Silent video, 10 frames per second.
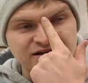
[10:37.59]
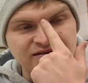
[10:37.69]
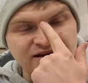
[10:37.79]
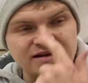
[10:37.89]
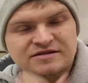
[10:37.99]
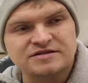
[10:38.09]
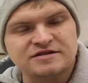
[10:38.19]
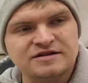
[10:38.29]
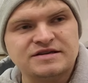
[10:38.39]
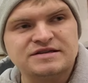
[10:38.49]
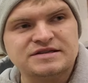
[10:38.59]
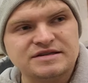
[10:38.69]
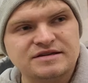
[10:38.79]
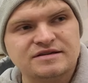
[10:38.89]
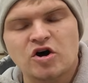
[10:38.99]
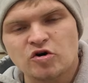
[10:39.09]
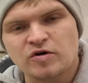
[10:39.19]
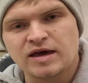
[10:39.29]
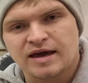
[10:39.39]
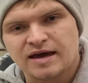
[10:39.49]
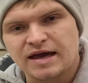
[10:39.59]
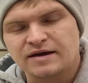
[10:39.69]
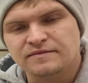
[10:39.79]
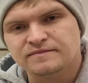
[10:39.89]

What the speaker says: And the answer is, okay.